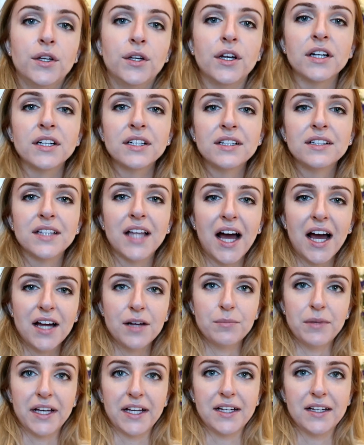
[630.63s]
Not gonna lie,
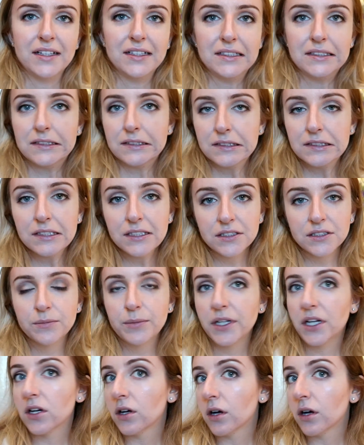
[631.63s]
I'm like a little bit